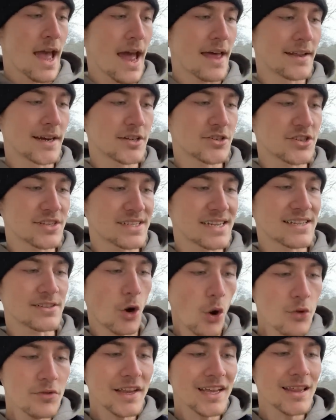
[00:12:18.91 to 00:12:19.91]
And then it just says,
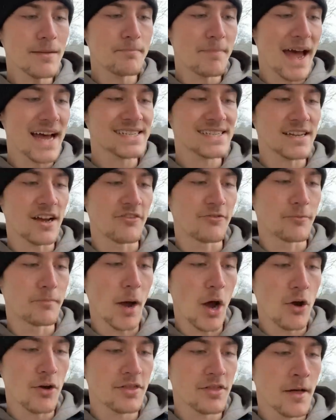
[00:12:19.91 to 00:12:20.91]
only the best of
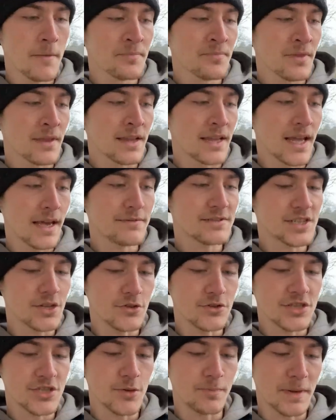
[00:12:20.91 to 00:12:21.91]
both gives
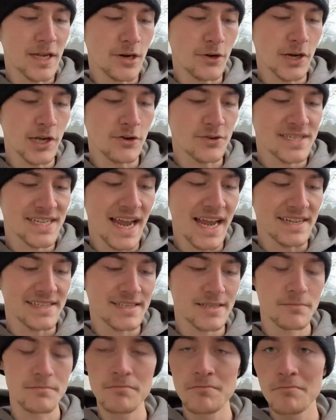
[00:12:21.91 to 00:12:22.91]
you superior
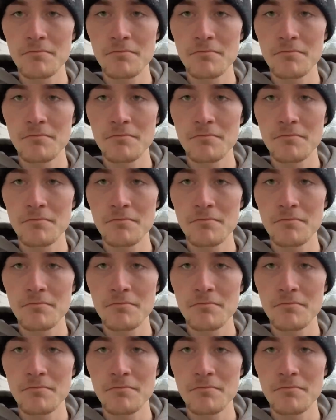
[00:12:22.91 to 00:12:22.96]
taste.